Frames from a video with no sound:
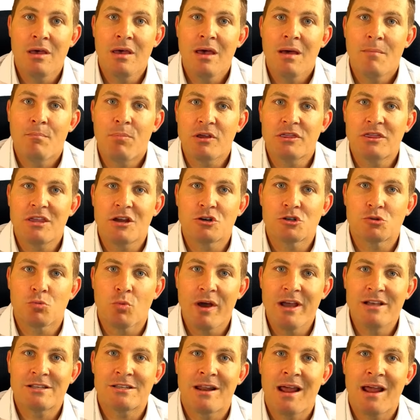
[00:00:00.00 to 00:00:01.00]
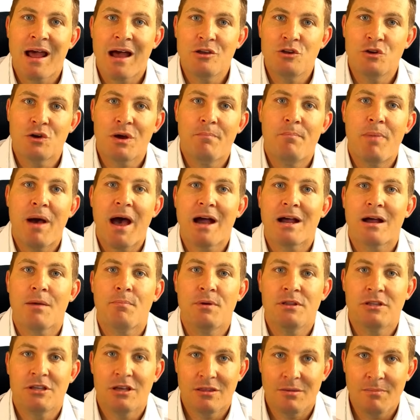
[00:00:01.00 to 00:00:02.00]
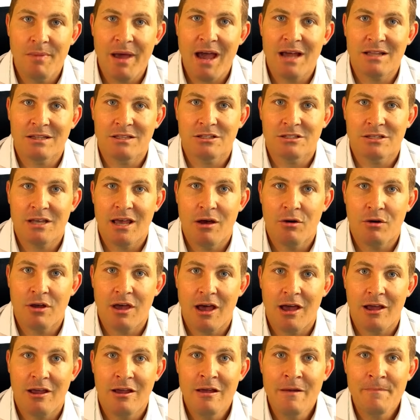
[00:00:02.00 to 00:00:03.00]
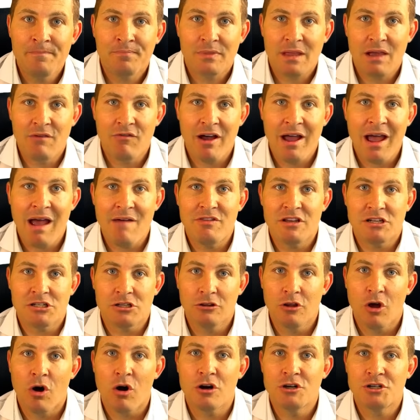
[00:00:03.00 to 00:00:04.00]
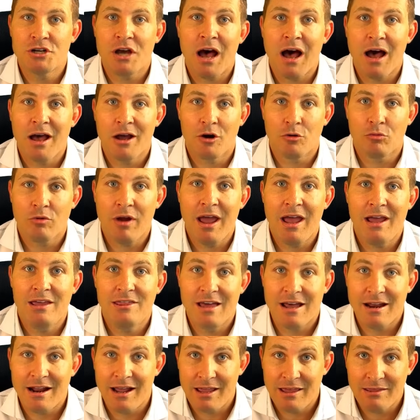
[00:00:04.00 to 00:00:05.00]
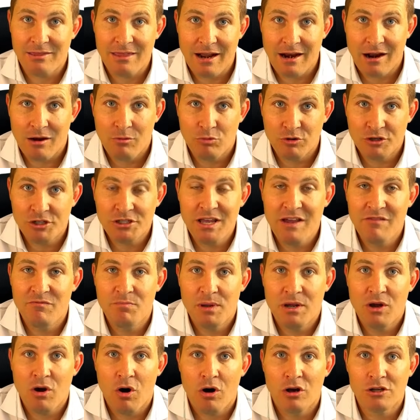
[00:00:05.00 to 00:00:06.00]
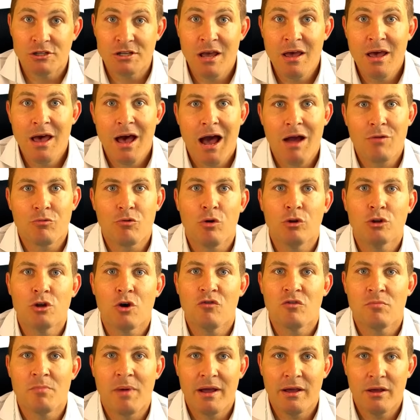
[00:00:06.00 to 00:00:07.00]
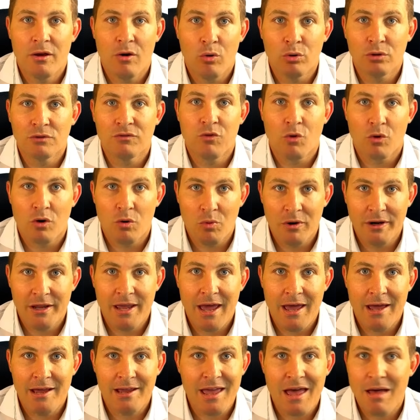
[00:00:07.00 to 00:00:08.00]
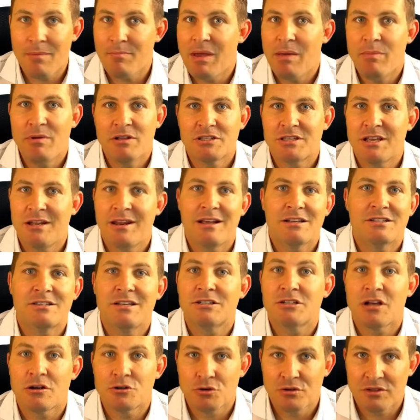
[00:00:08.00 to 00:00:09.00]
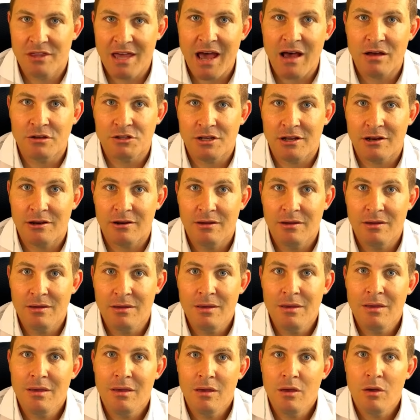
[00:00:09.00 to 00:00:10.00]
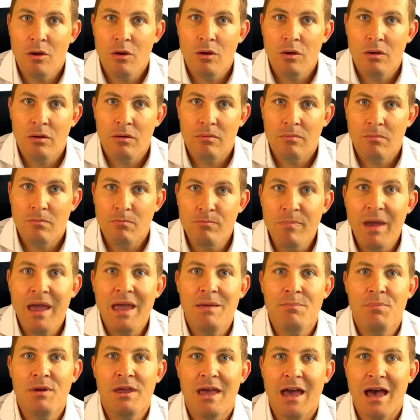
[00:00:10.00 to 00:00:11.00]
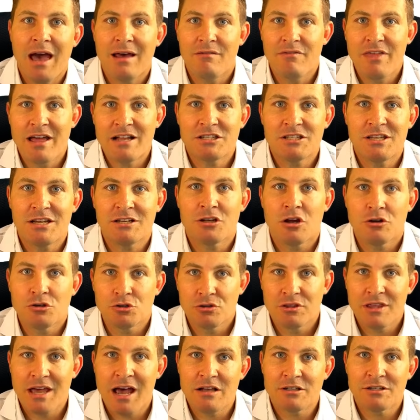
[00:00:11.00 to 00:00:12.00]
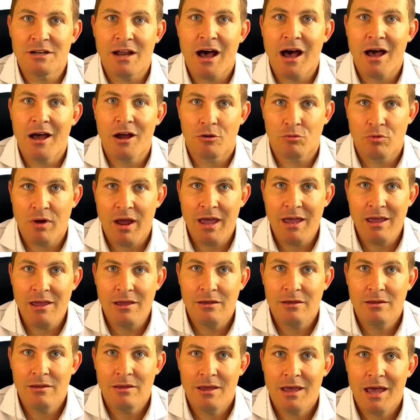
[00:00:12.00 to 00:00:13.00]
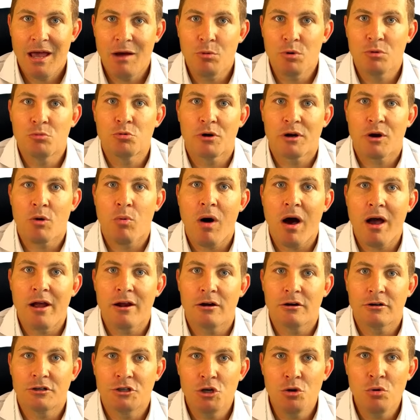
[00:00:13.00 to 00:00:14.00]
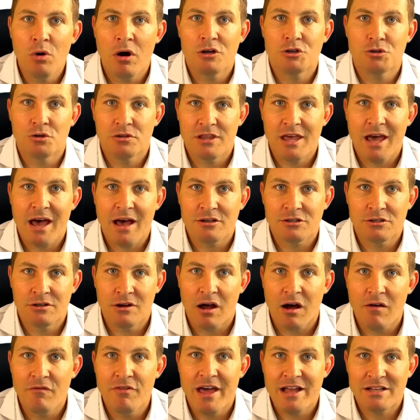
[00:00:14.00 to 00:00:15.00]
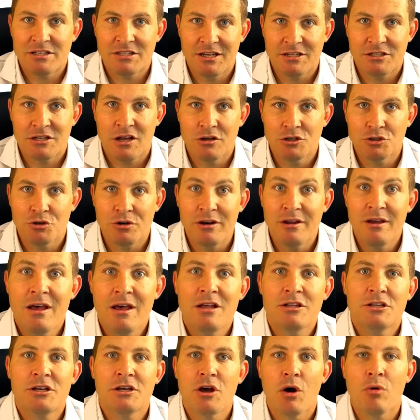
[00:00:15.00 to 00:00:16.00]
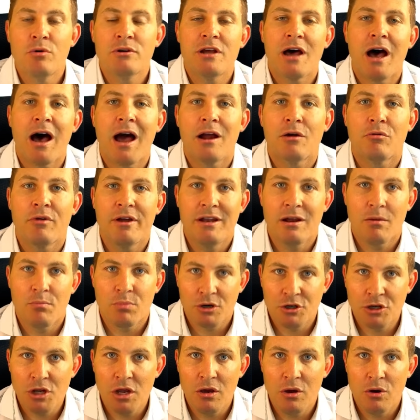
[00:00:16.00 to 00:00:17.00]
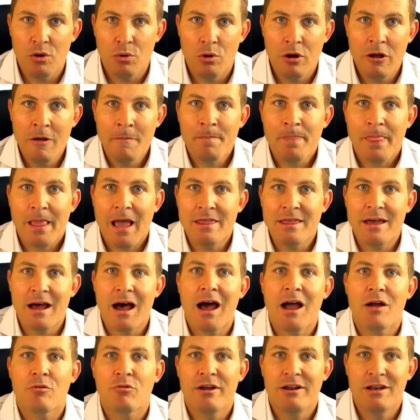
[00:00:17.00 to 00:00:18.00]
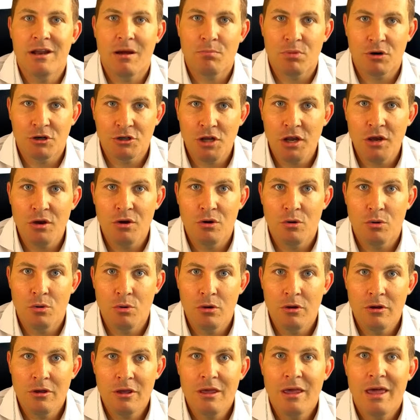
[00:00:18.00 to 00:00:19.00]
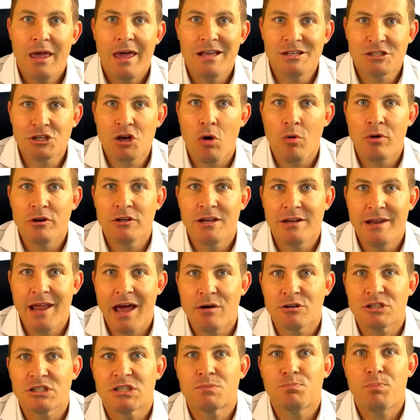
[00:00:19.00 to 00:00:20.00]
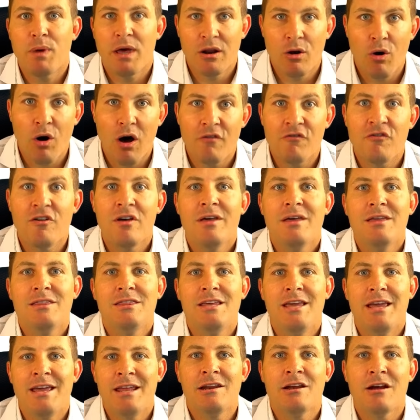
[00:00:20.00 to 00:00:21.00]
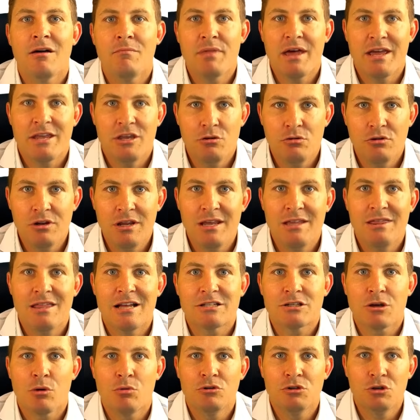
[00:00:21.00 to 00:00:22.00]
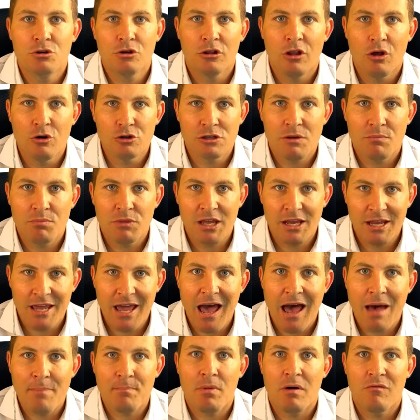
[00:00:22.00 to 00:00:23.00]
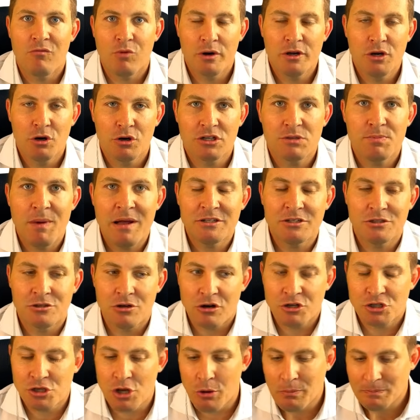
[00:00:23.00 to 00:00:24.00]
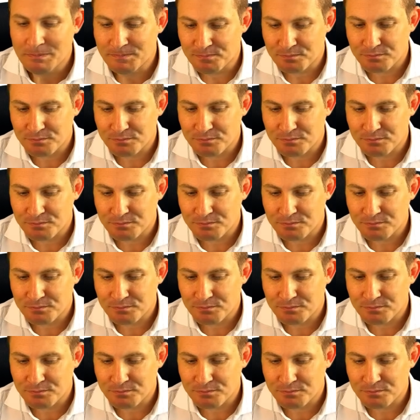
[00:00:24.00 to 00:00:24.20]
But there's ways on how you could back up into the math to say, okay, if I have this large IRA that I received because I rolled over my old 401k account, maybe it's sitting at 600,000. Maybe out of that 600,000 IRA, it would require 200,000 of that 600 to go into IRA number 2, and the IRA number 2 is going to now spit off the income that you need that's going to close up the gap of what your expenses are. So